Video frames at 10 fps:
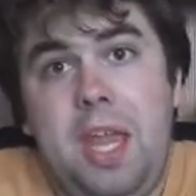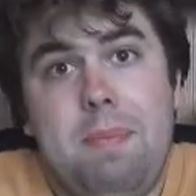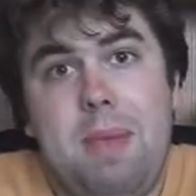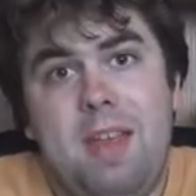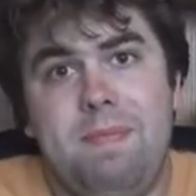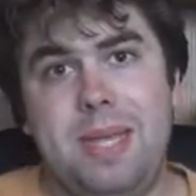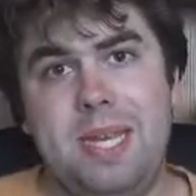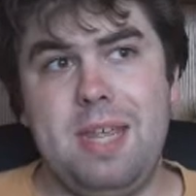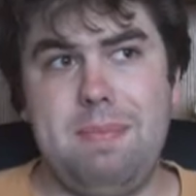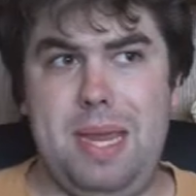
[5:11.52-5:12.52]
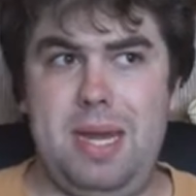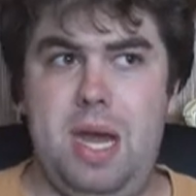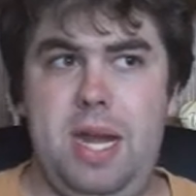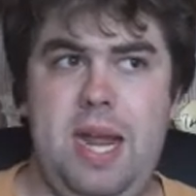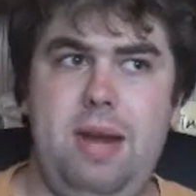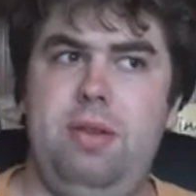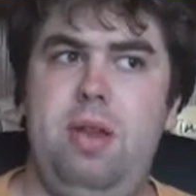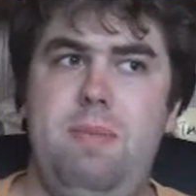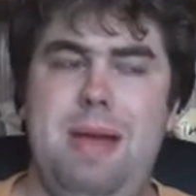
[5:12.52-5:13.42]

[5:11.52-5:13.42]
It may have been, it may not. I don't know.